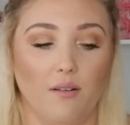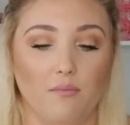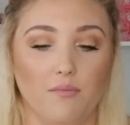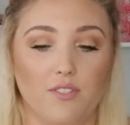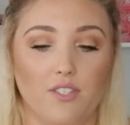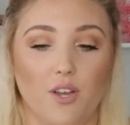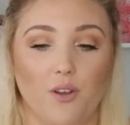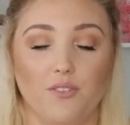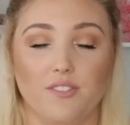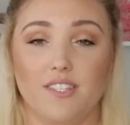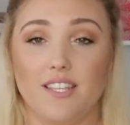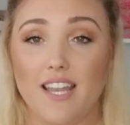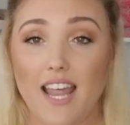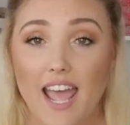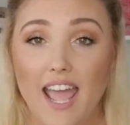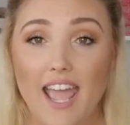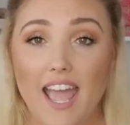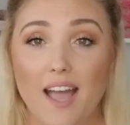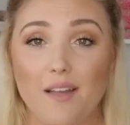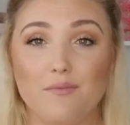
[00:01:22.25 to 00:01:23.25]
So
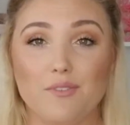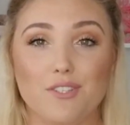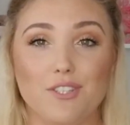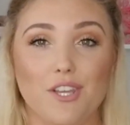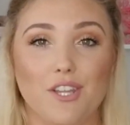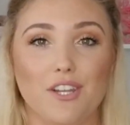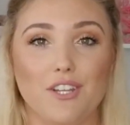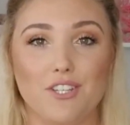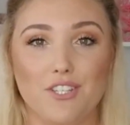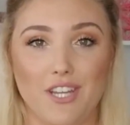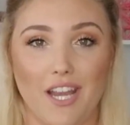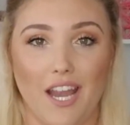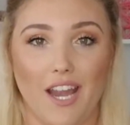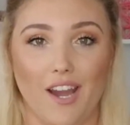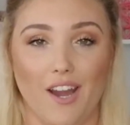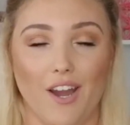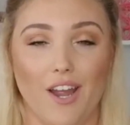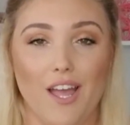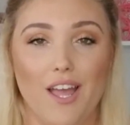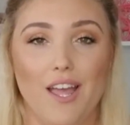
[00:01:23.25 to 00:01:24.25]
today I'm just going to
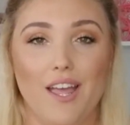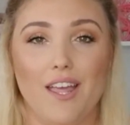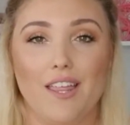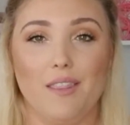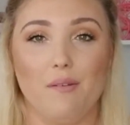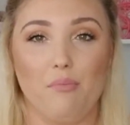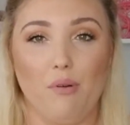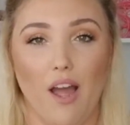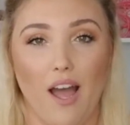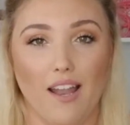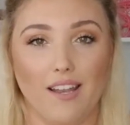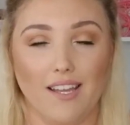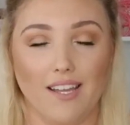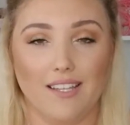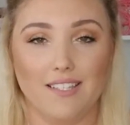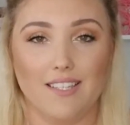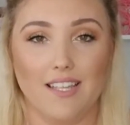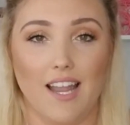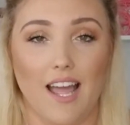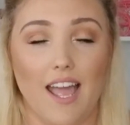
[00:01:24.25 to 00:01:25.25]
share the
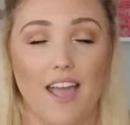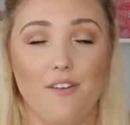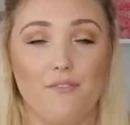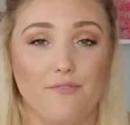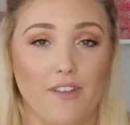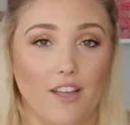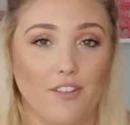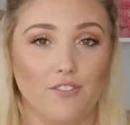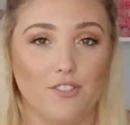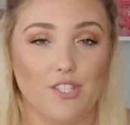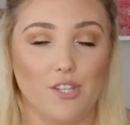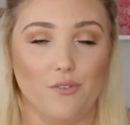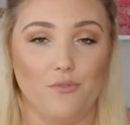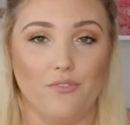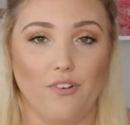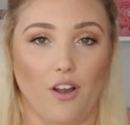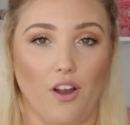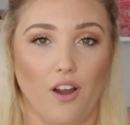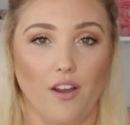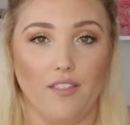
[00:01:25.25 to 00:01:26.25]
products that I have found so
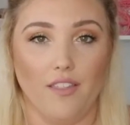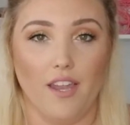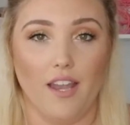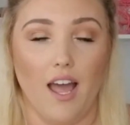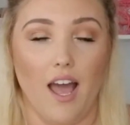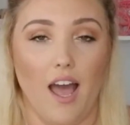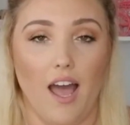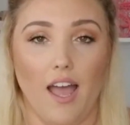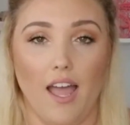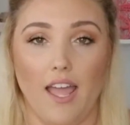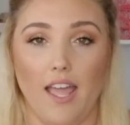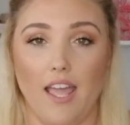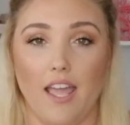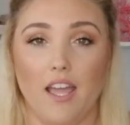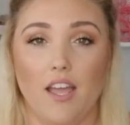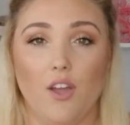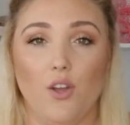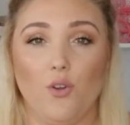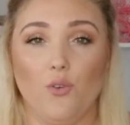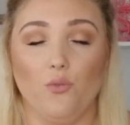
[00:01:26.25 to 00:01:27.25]
far that
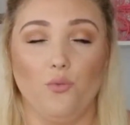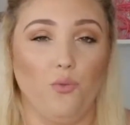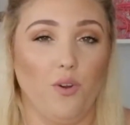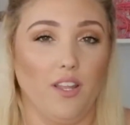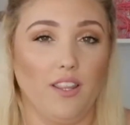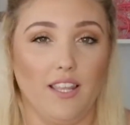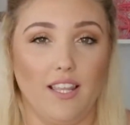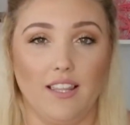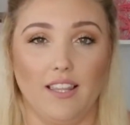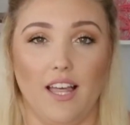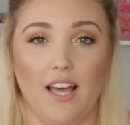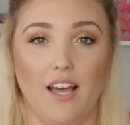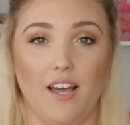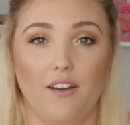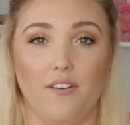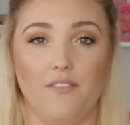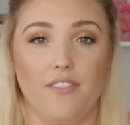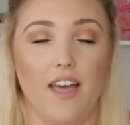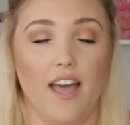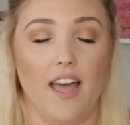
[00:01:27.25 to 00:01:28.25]
I really
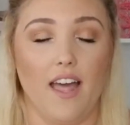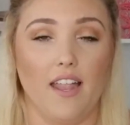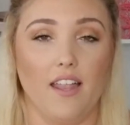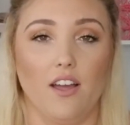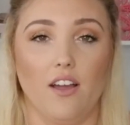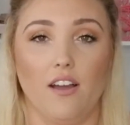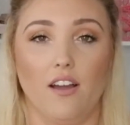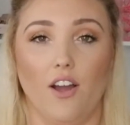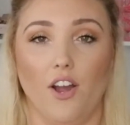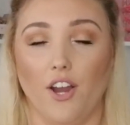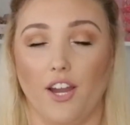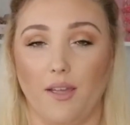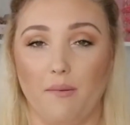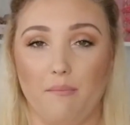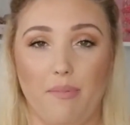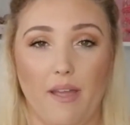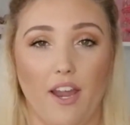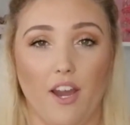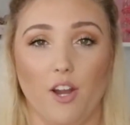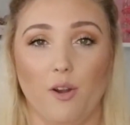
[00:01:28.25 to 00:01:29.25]
love, that are
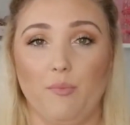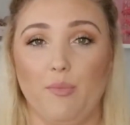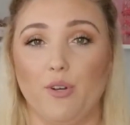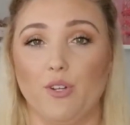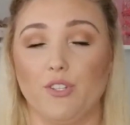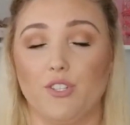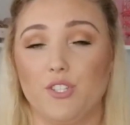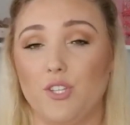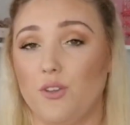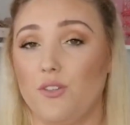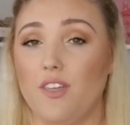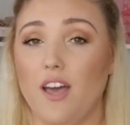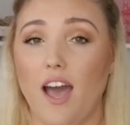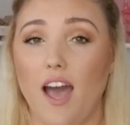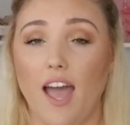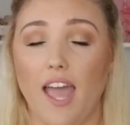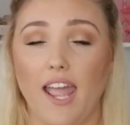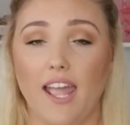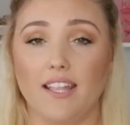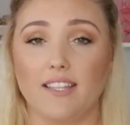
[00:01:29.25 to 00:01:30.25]
comparable to the
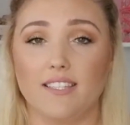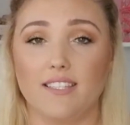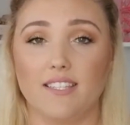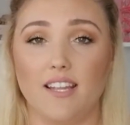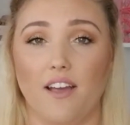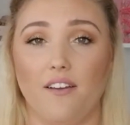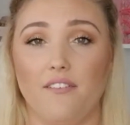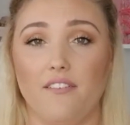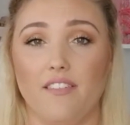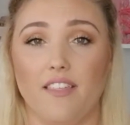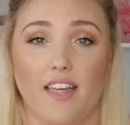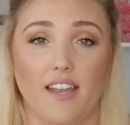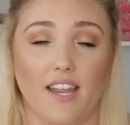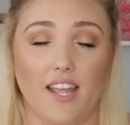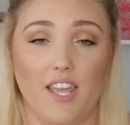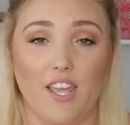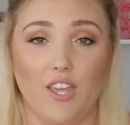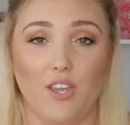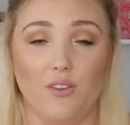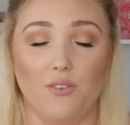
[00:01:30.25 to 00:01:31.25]
high-end stuff that I
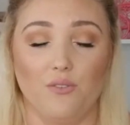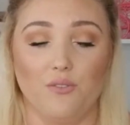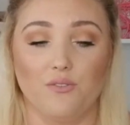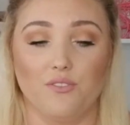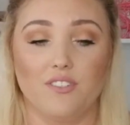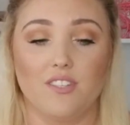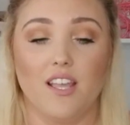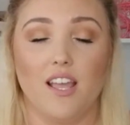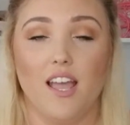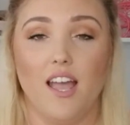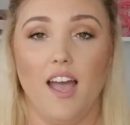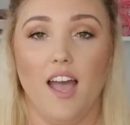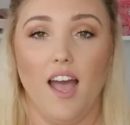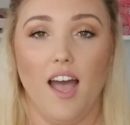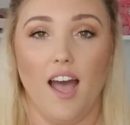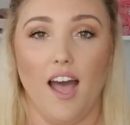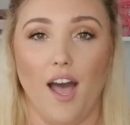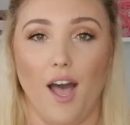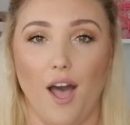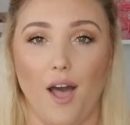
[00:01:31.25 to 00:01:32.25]
use,
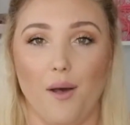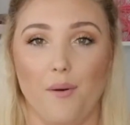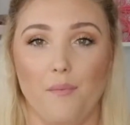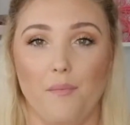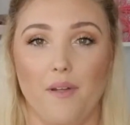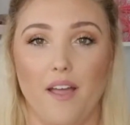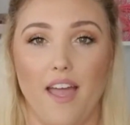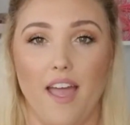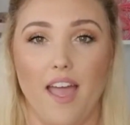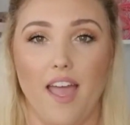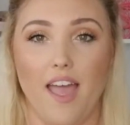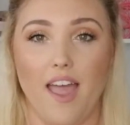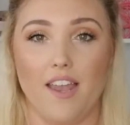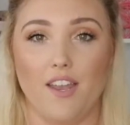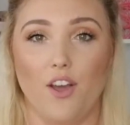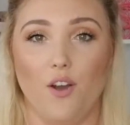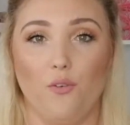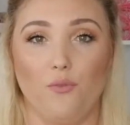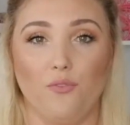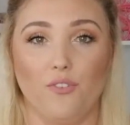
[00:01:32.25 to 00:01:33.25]
and
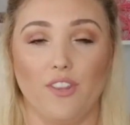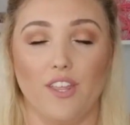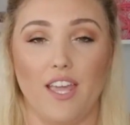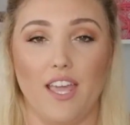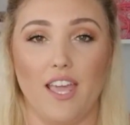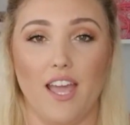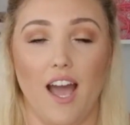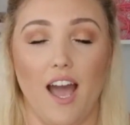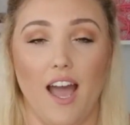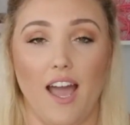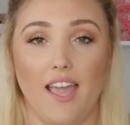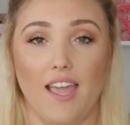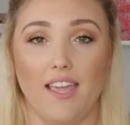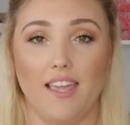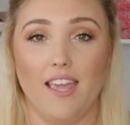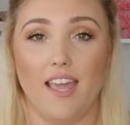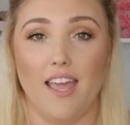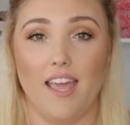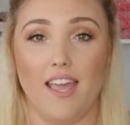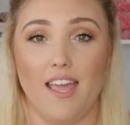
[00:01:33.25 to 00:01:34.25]
hopefully I
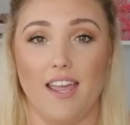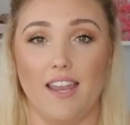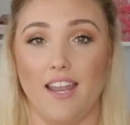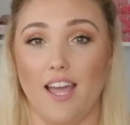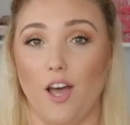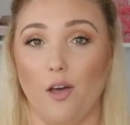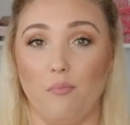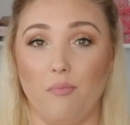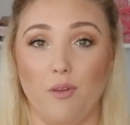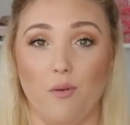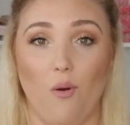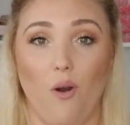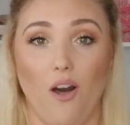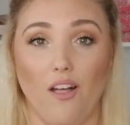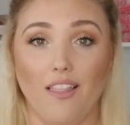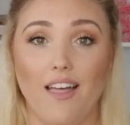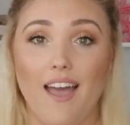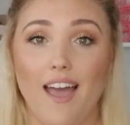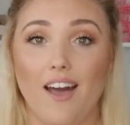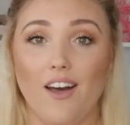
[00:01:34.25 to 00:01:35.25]
can help you
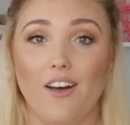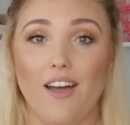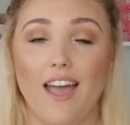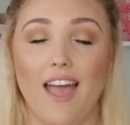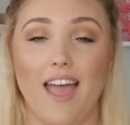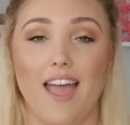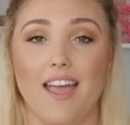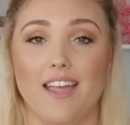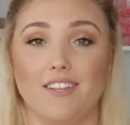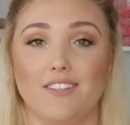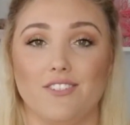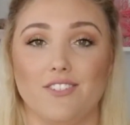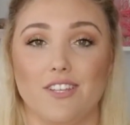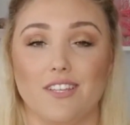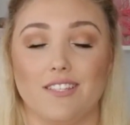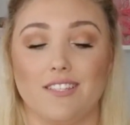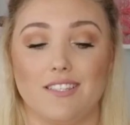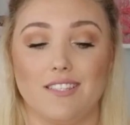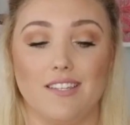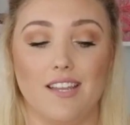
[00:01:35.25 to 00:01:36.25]
all out and
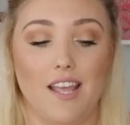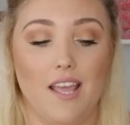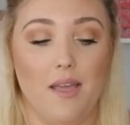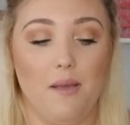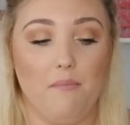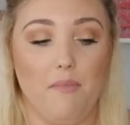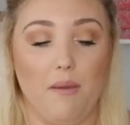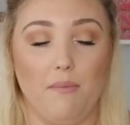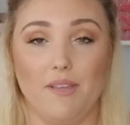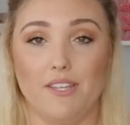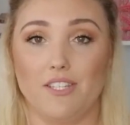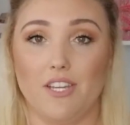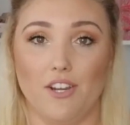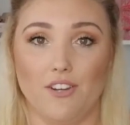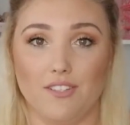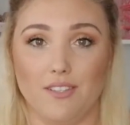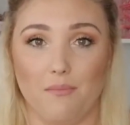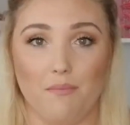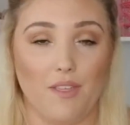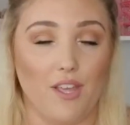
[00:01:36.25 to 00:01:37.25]
just maybe share
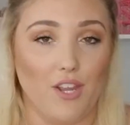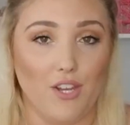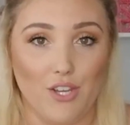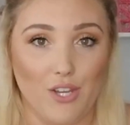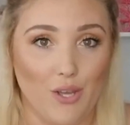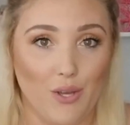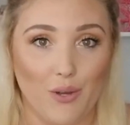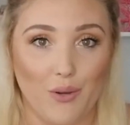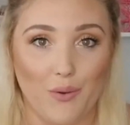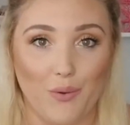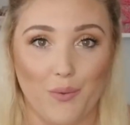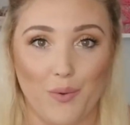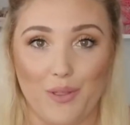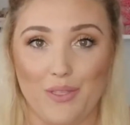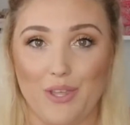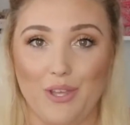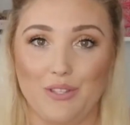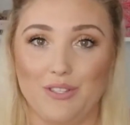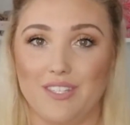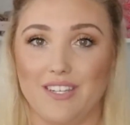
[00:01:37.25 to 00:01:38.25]
something new
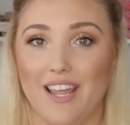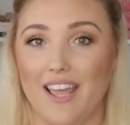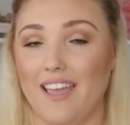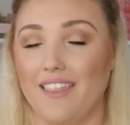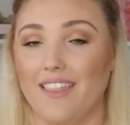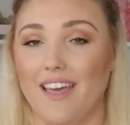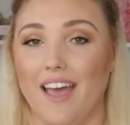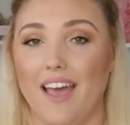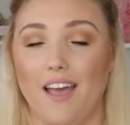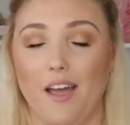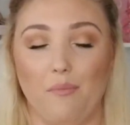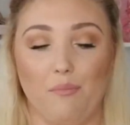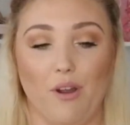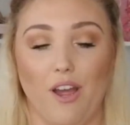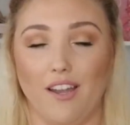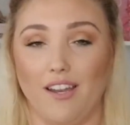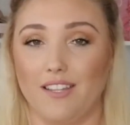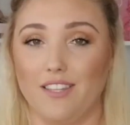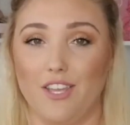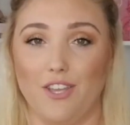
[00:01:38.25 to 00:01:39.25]
with you today, that a
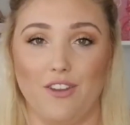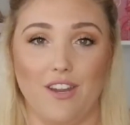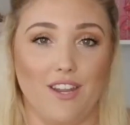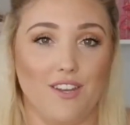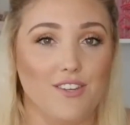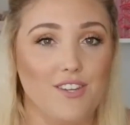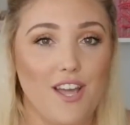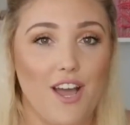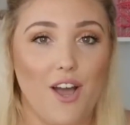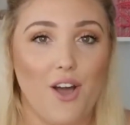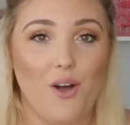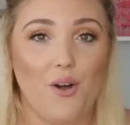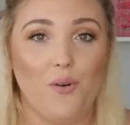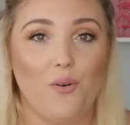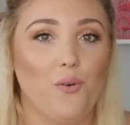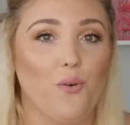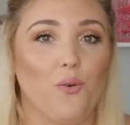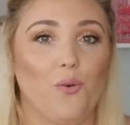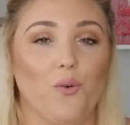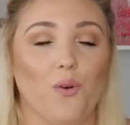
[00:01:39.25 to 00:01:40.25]
product you didn't
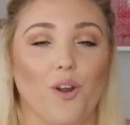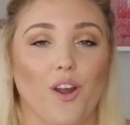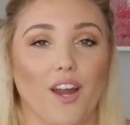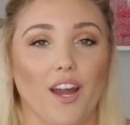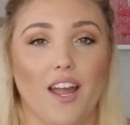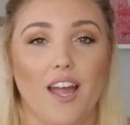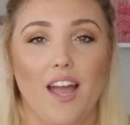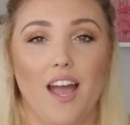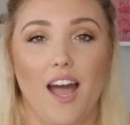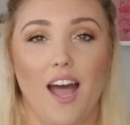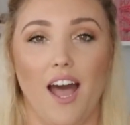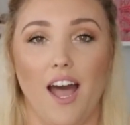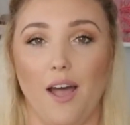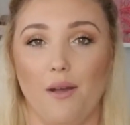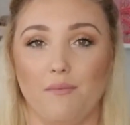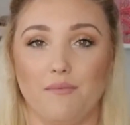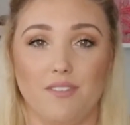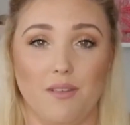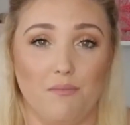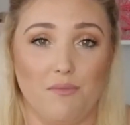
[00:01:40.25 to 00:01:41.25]
know, or
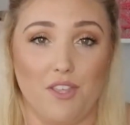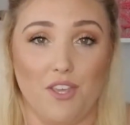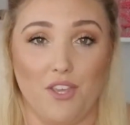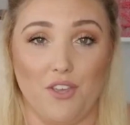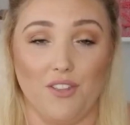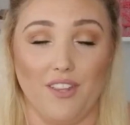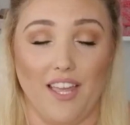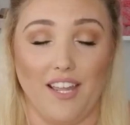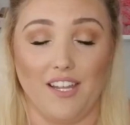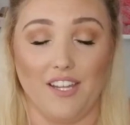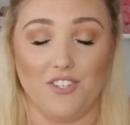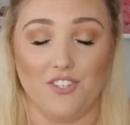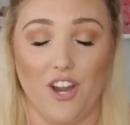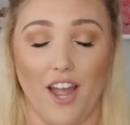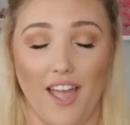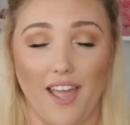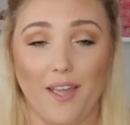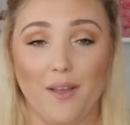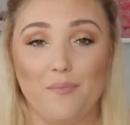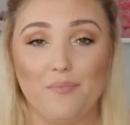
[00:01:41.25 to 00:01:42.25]
something you'd like to
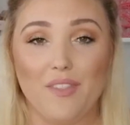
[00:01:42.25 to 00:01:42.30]
try.